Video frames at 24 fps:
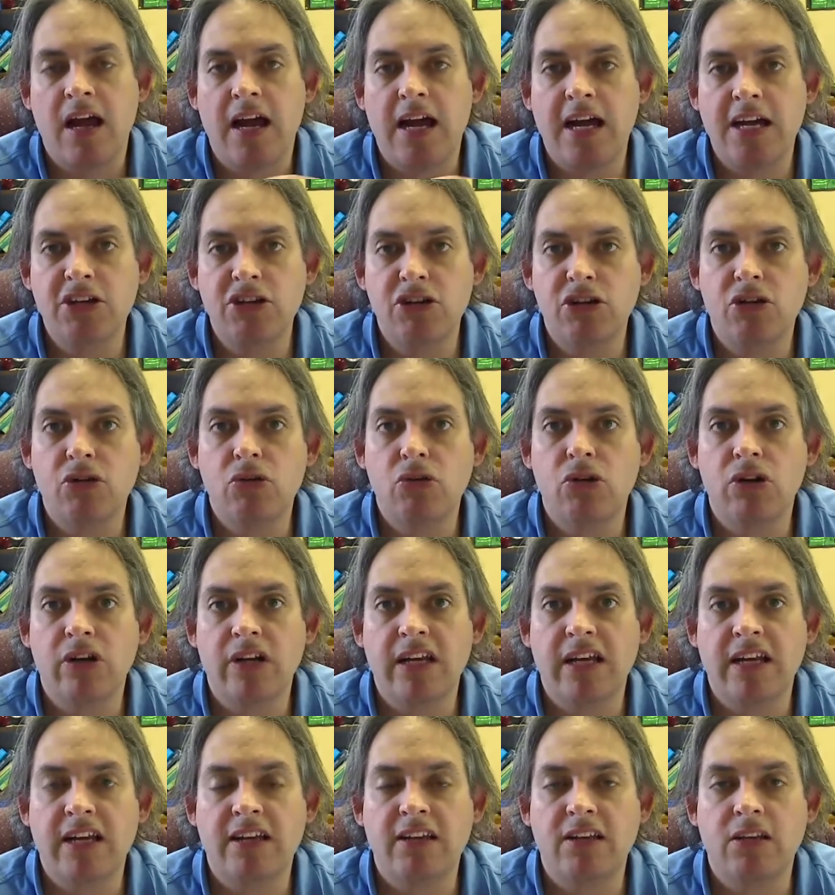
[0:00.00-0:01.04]

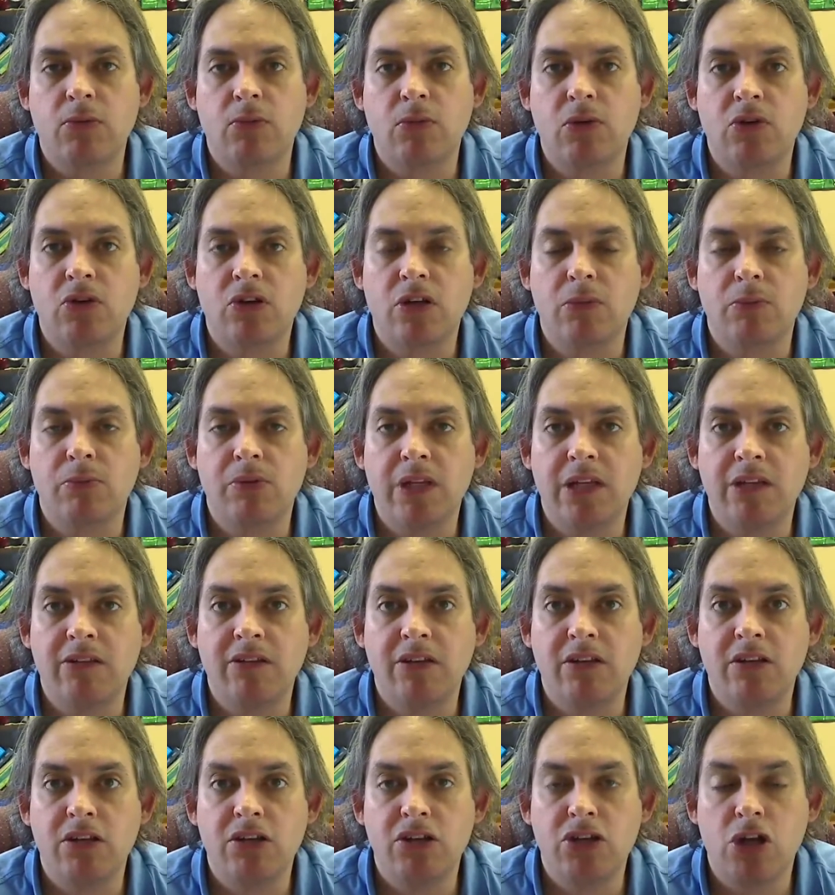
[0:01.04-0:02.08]
Hydrochloric acid will
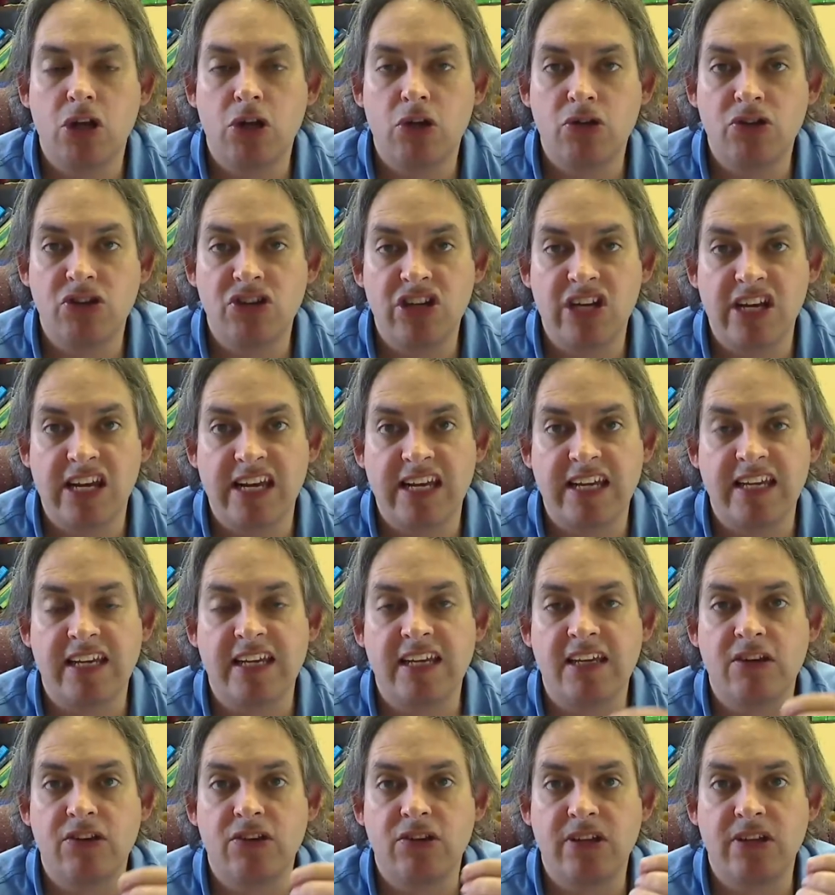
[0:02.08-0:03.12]
completely dissociate
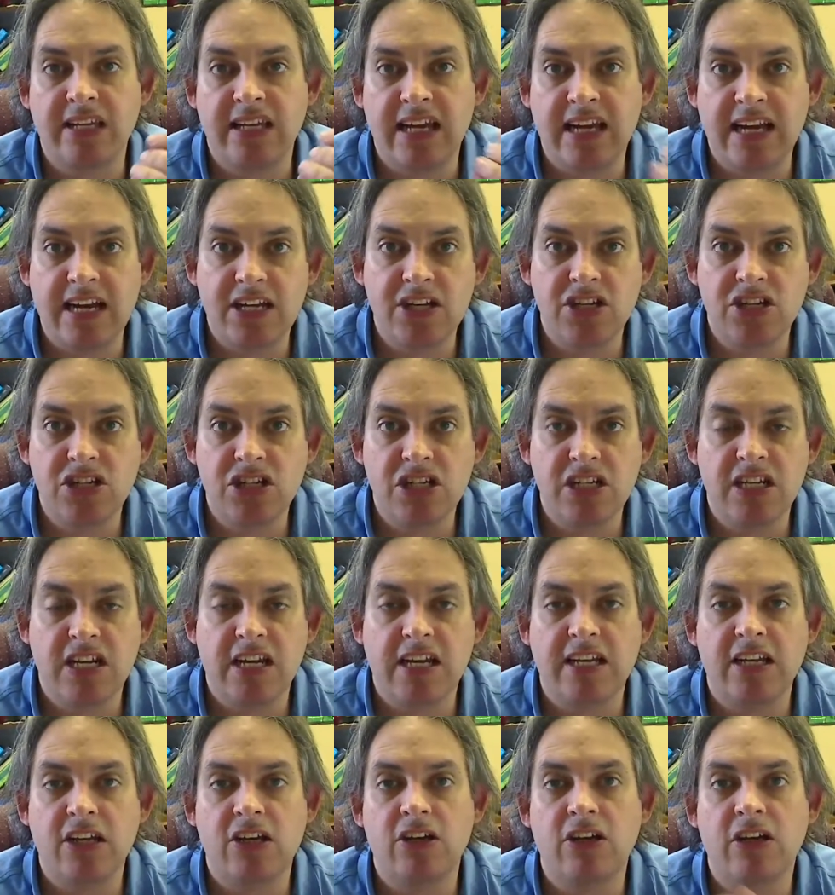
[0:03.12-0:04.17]
into the hydrogen
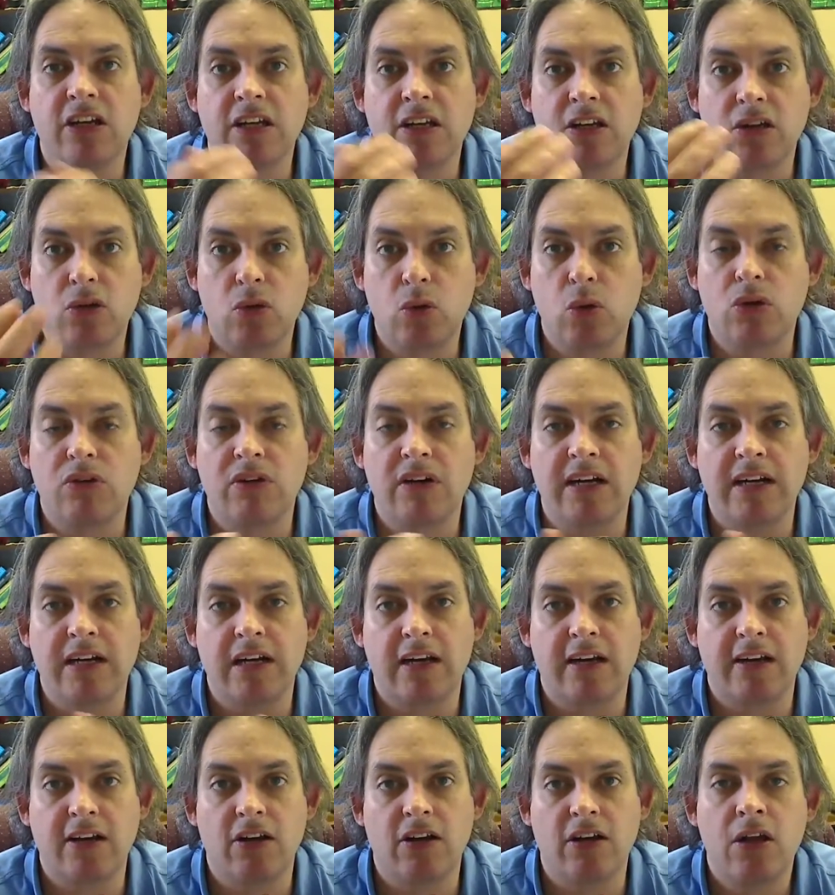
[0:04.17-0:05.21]
ion and a
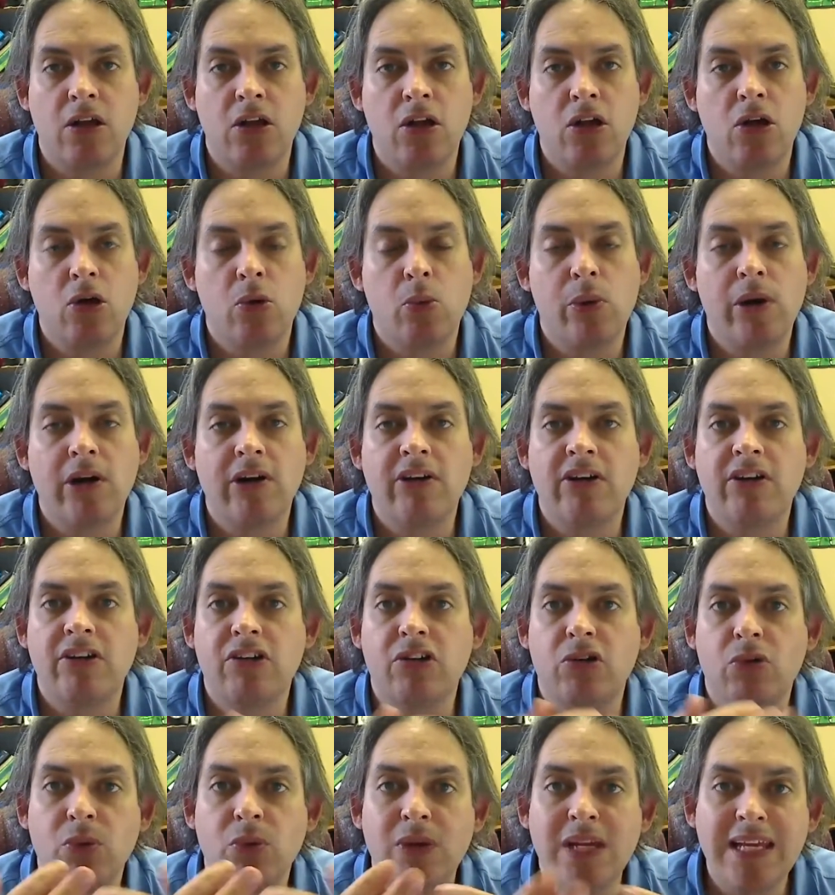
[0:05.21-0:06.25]
chloride ion,
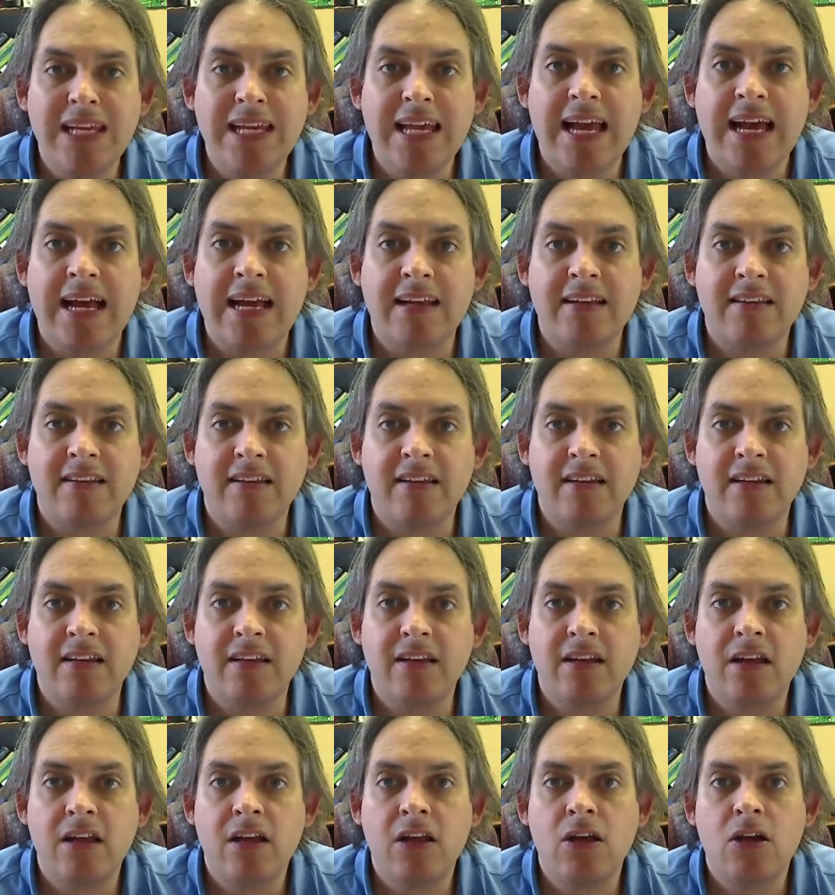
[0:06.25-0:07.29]
whereas a weak
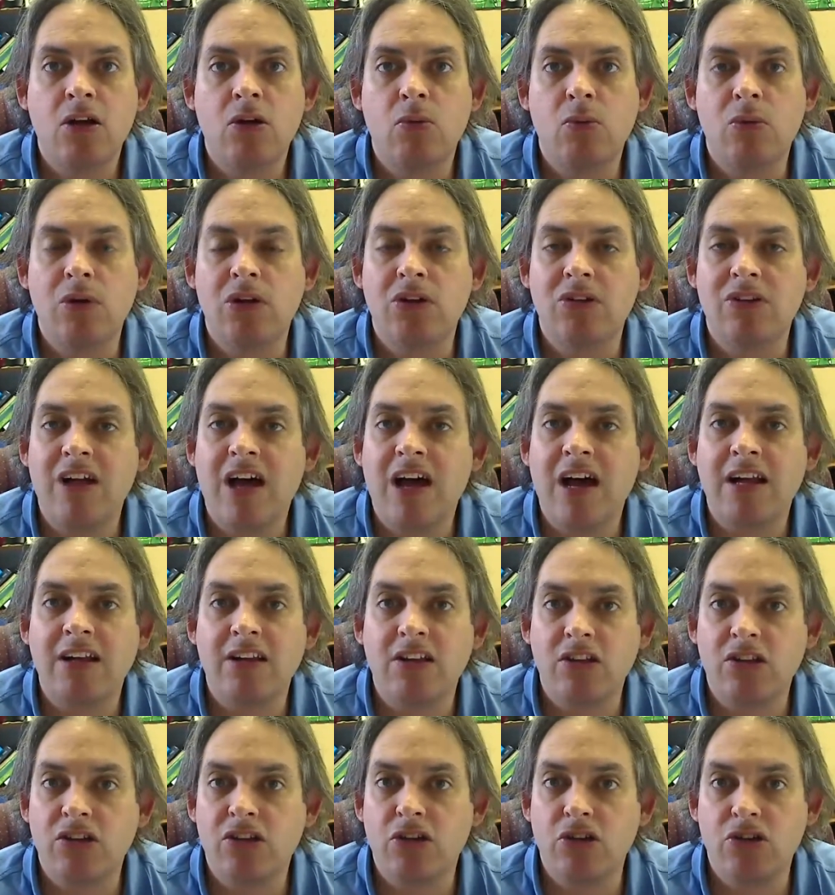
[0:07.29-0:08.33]
acid will not
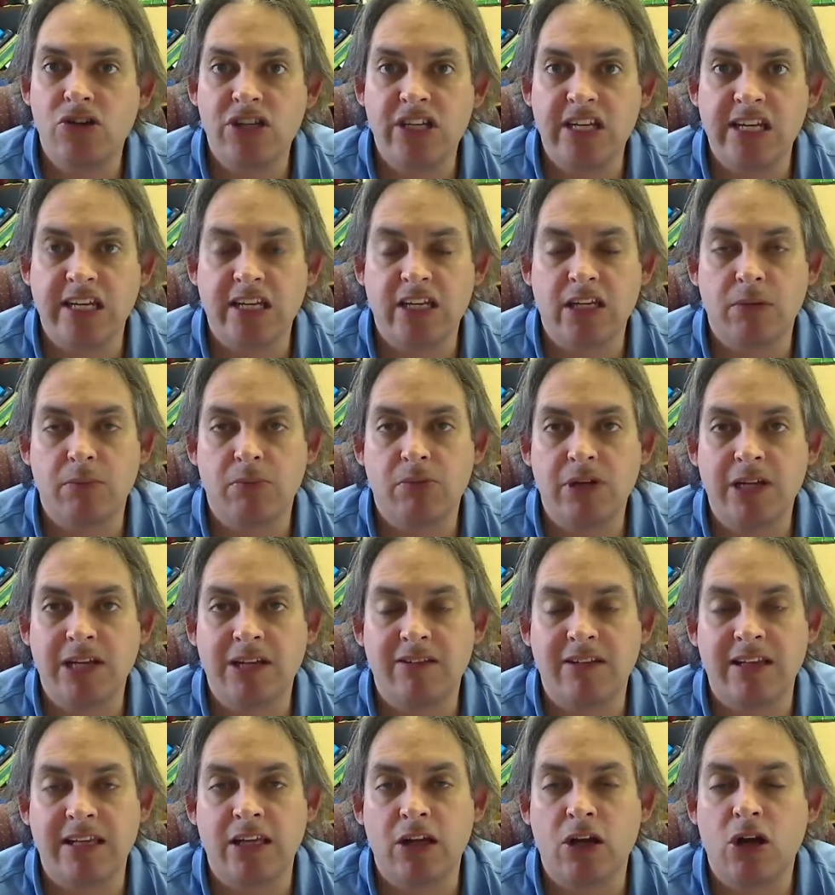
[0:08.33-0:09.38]
dissociate
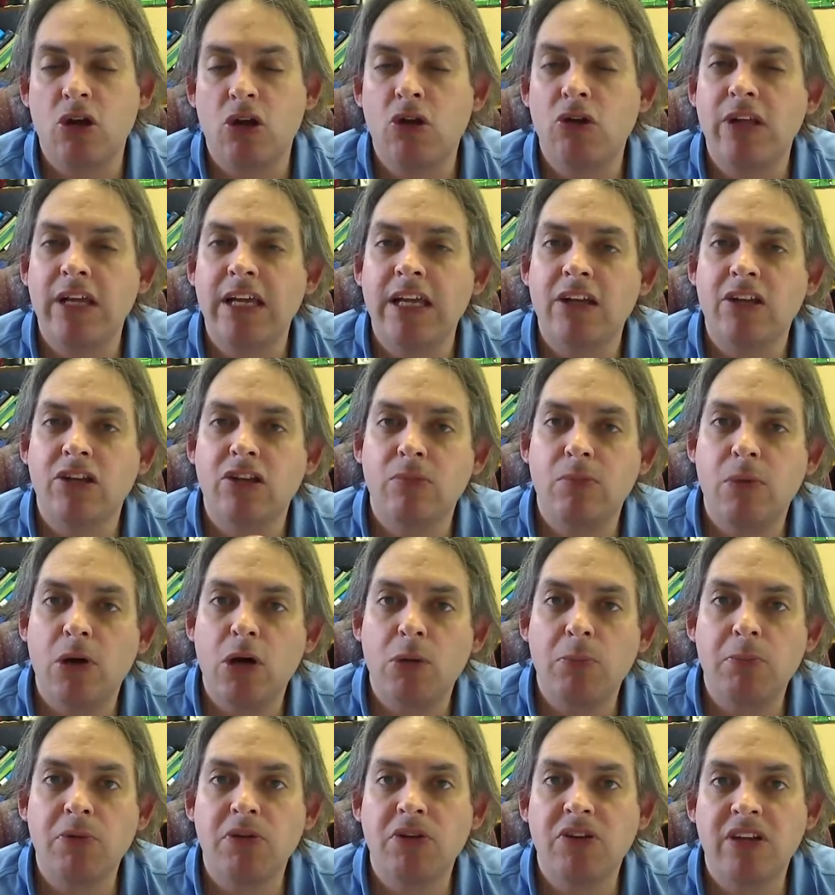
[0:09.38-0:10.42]
completely. Only a
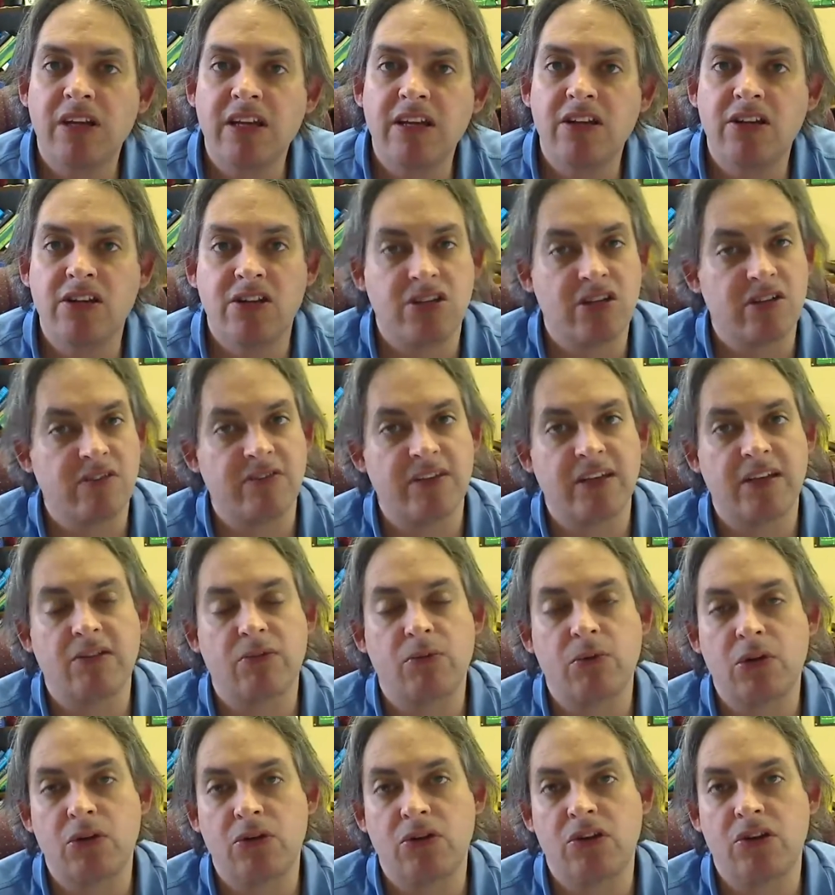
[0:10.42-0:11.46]
small percentage of
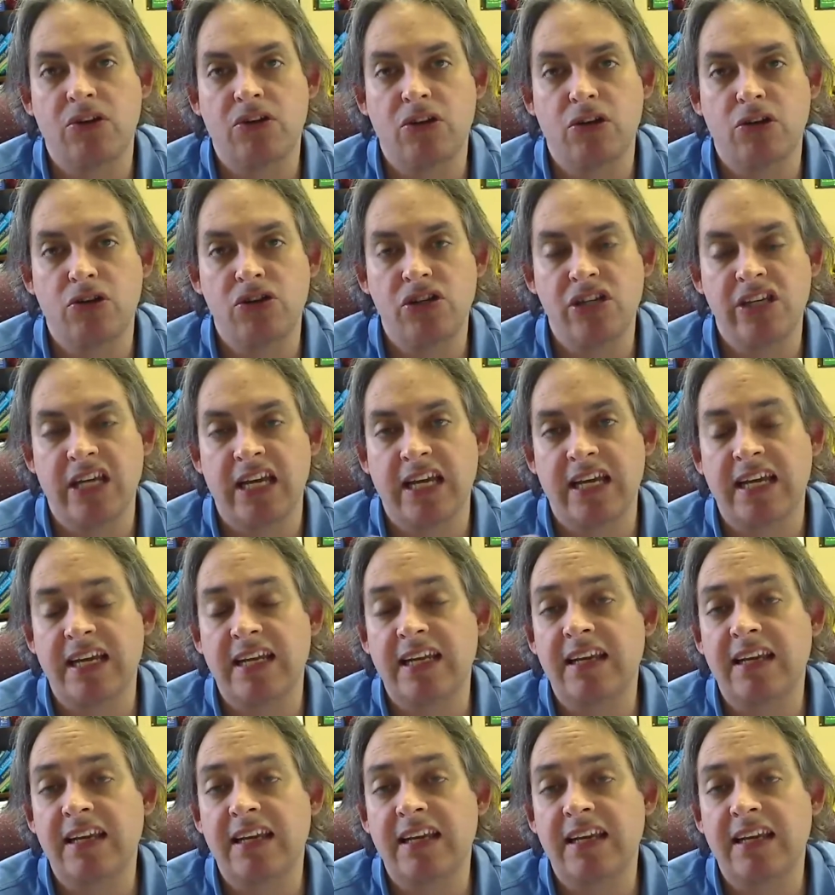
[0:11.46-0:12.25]
it will dissociate.